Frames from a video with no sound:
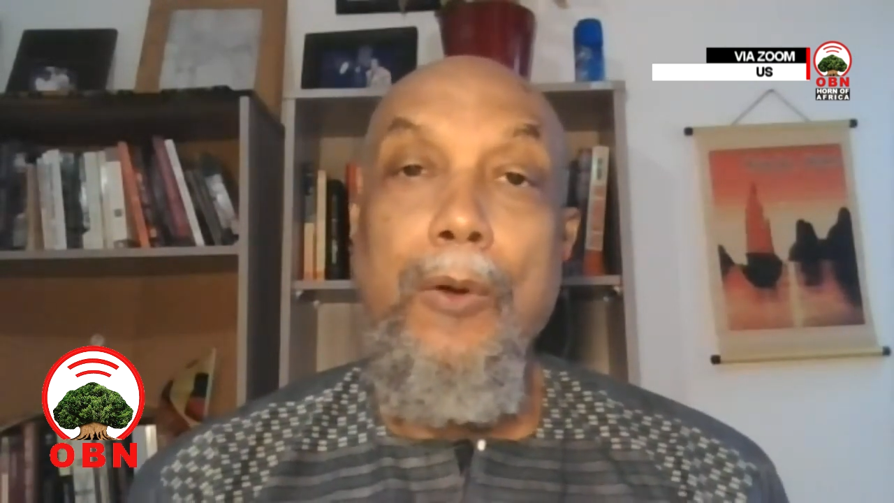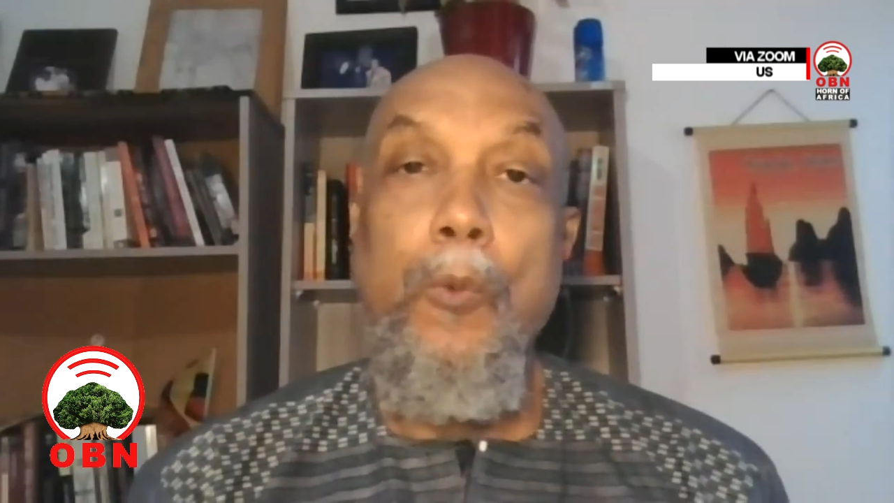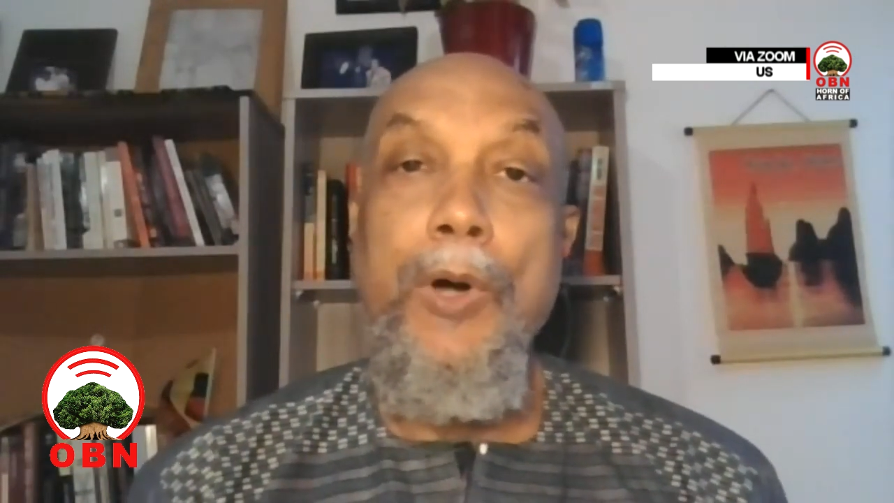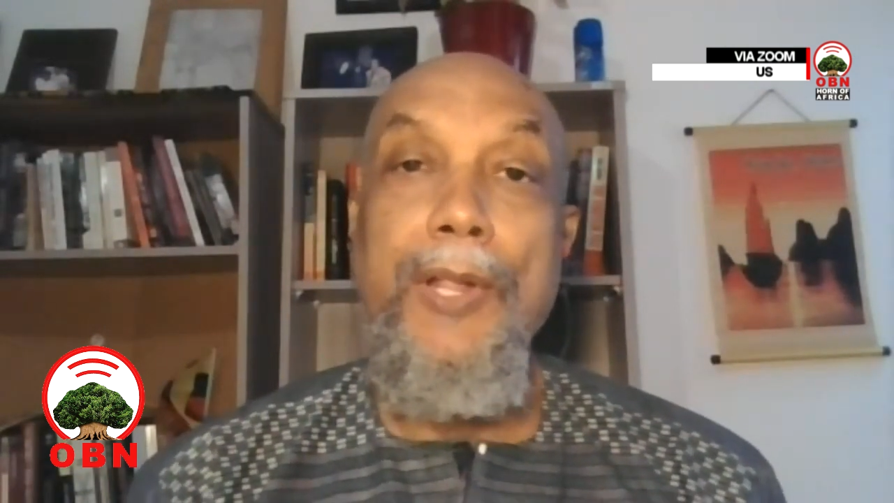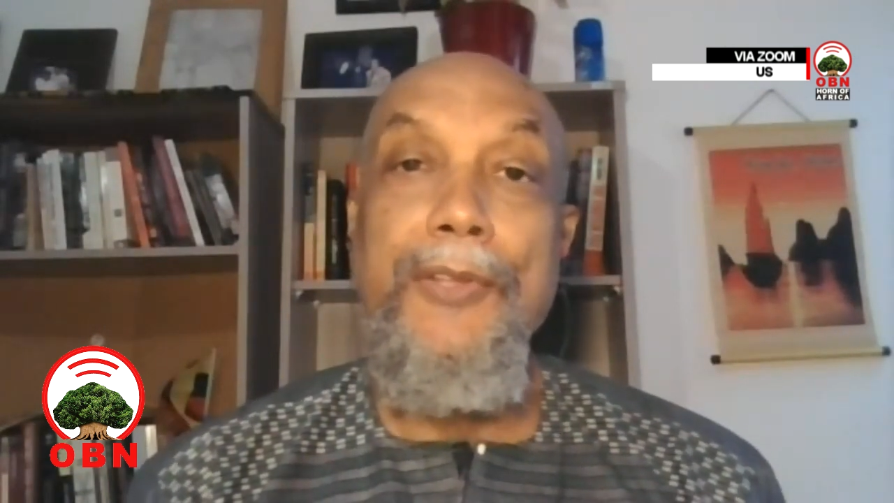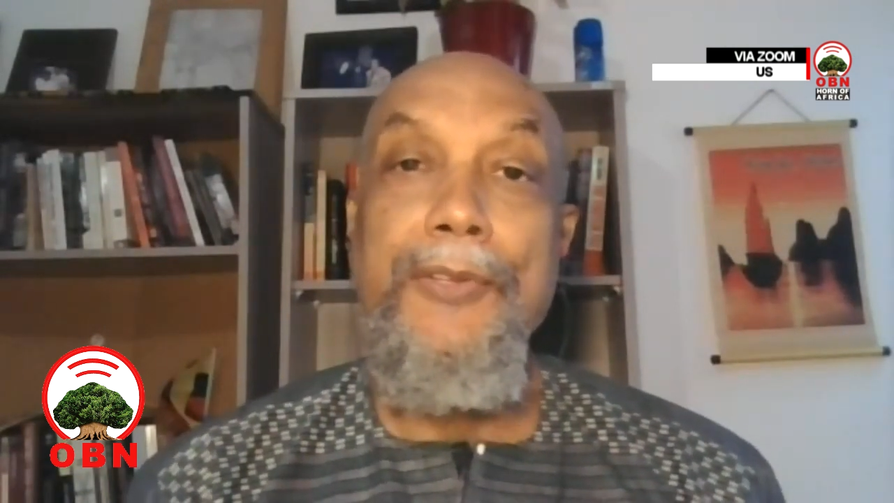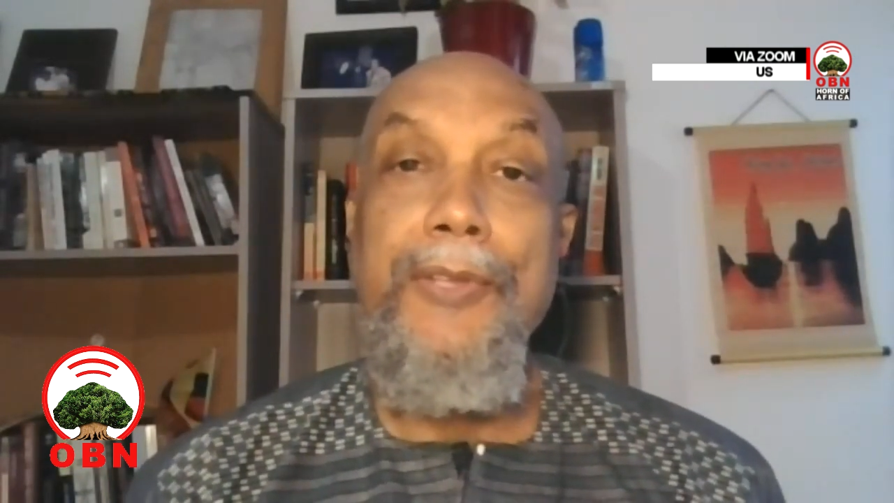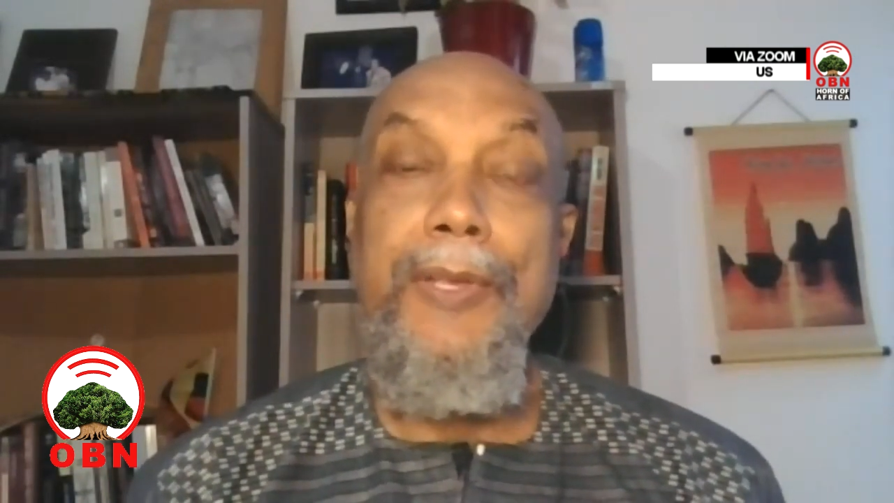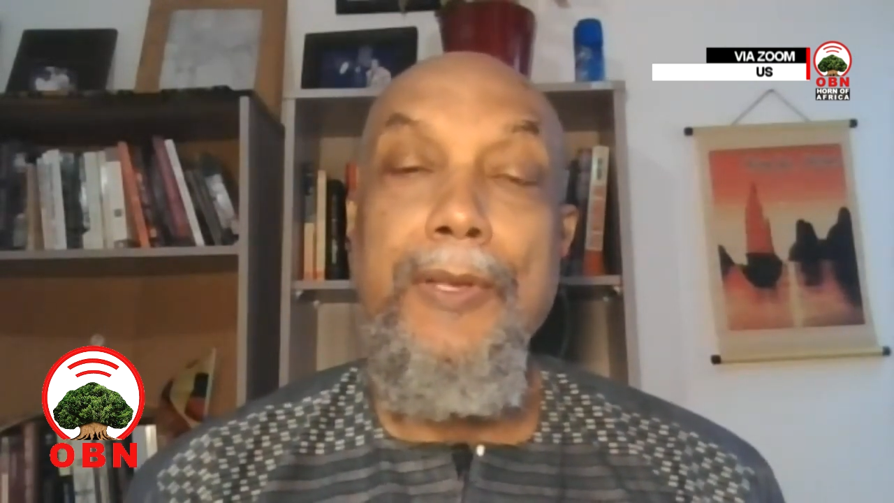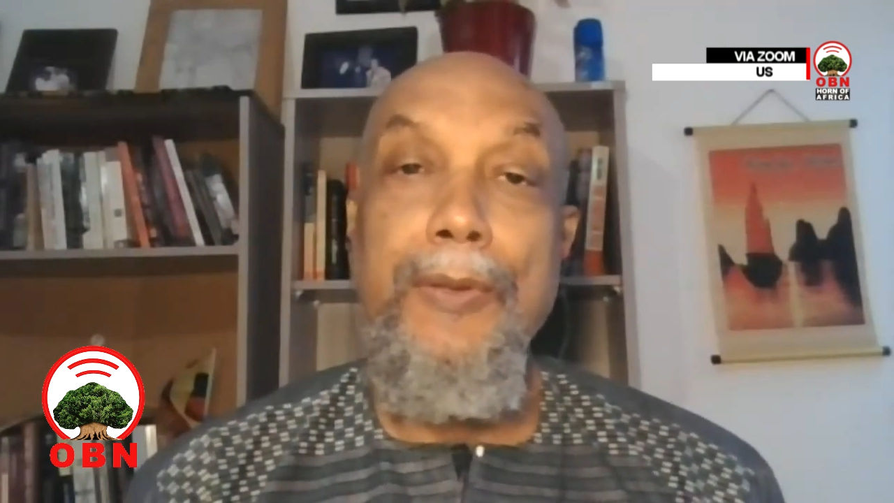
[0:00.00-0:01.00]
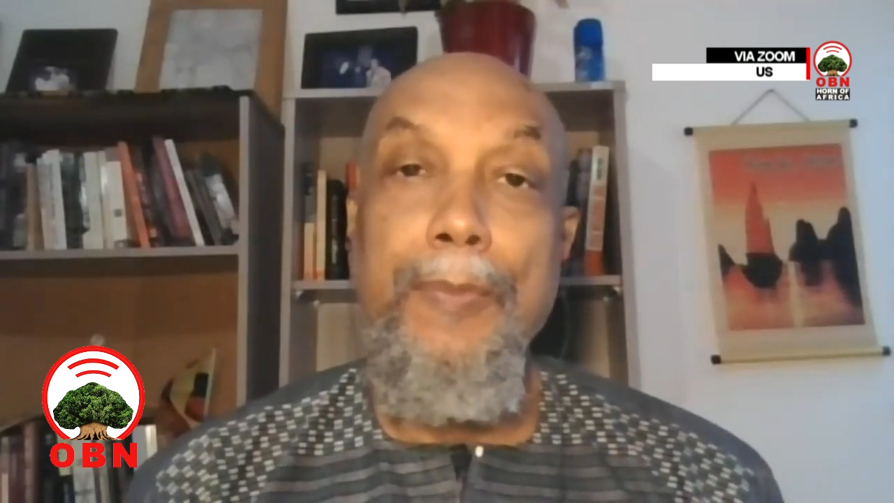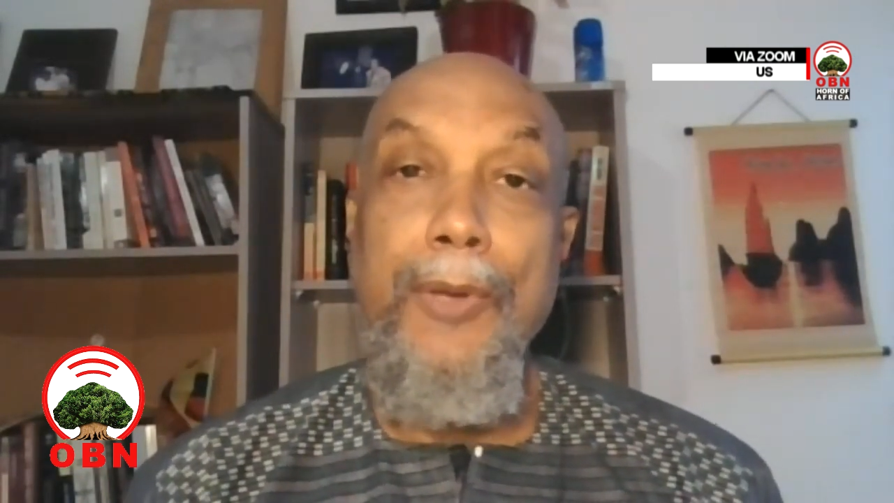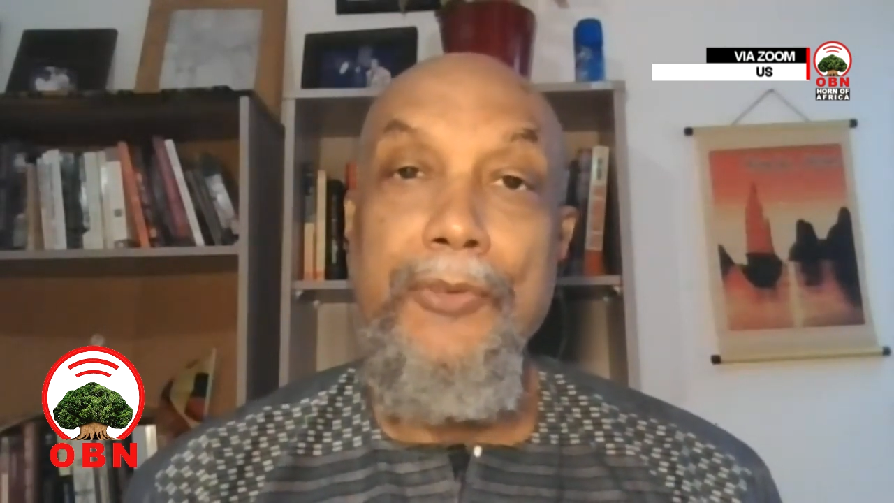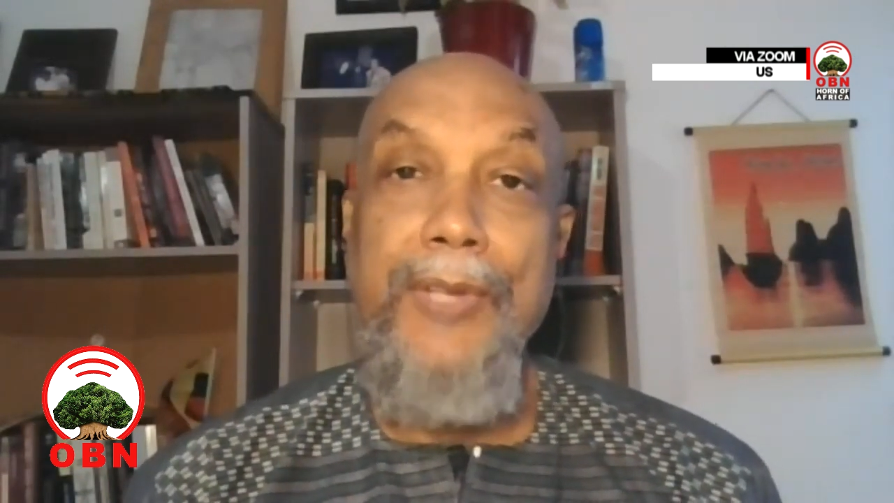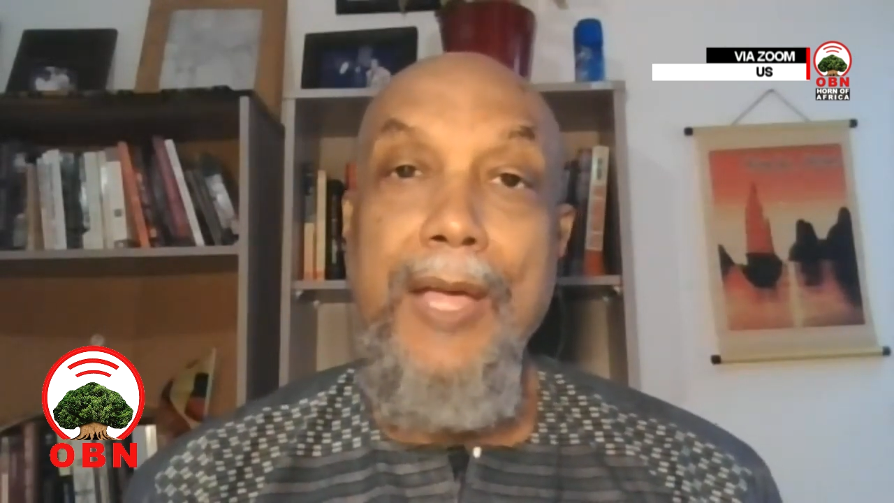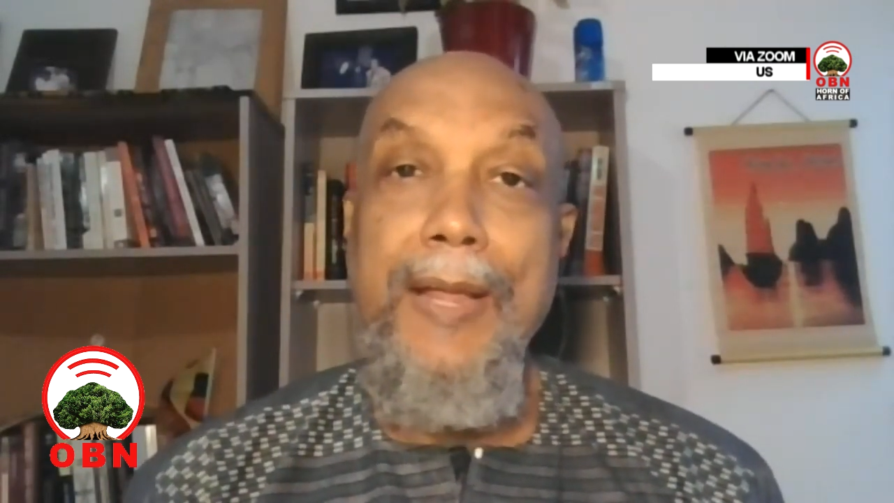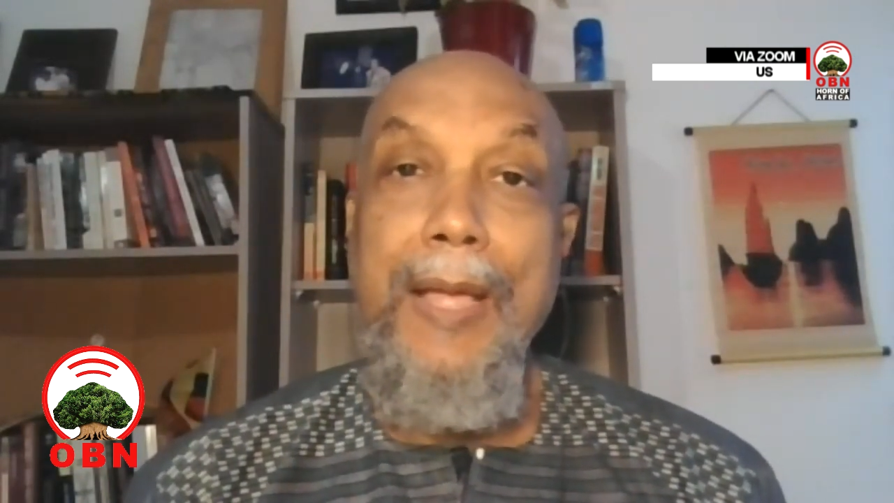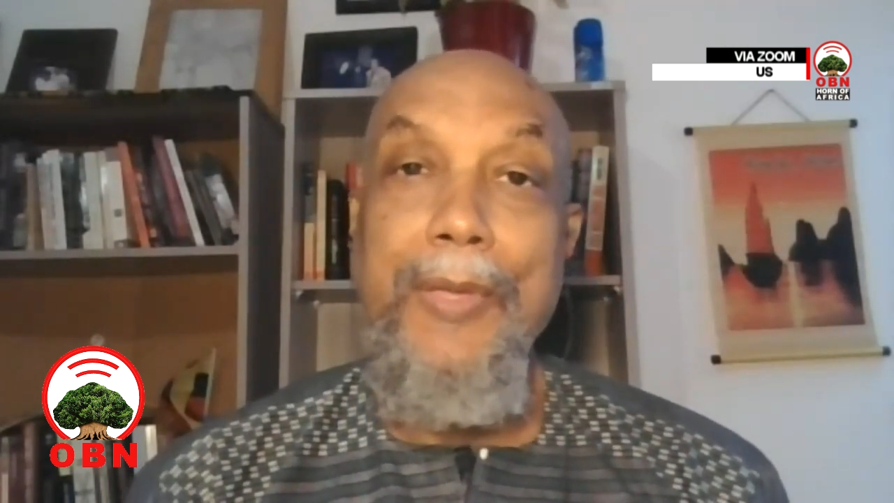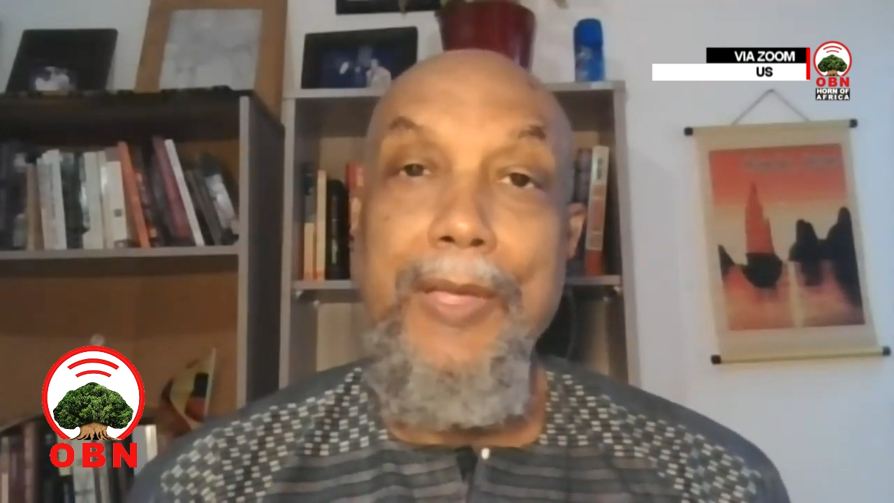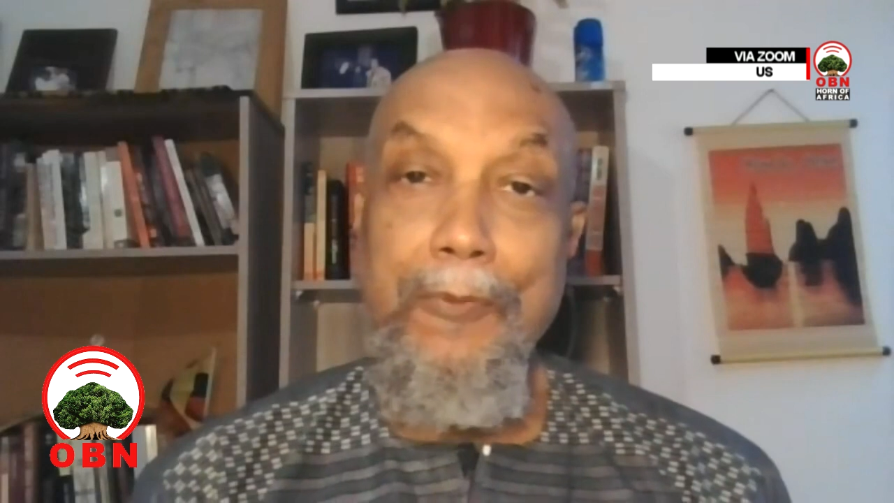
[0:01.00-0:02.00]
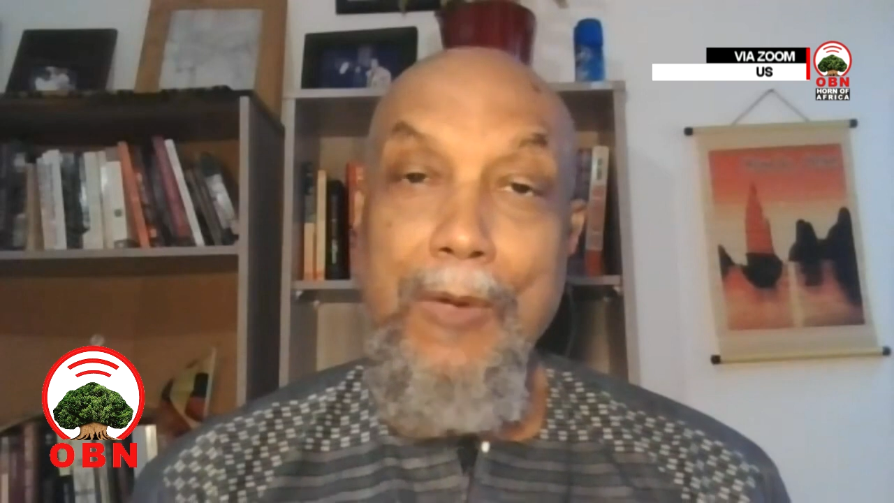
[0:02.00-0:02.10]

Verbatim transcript: What is the most dynamic and